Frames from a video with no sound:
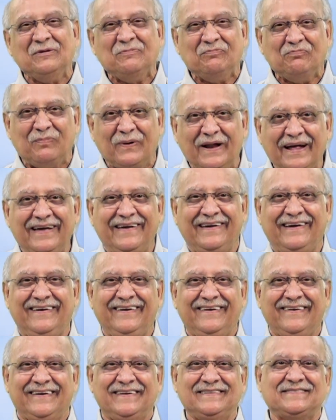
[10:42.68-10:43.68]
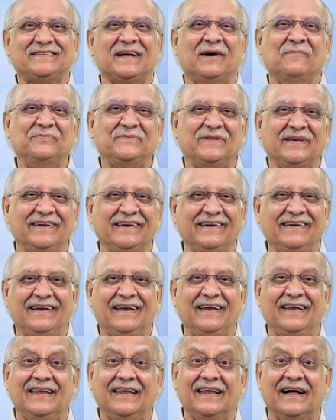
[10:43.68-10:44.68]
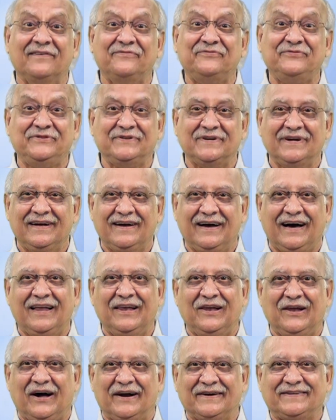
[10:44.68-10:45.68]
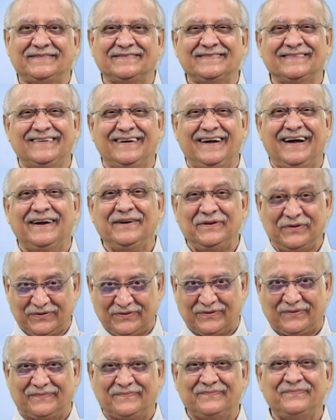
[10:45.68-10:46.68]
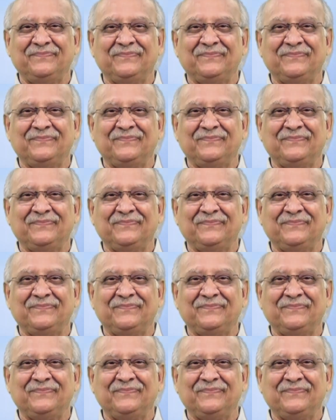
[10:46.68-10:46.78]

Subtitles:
Playing is something he loved a lot, and you know.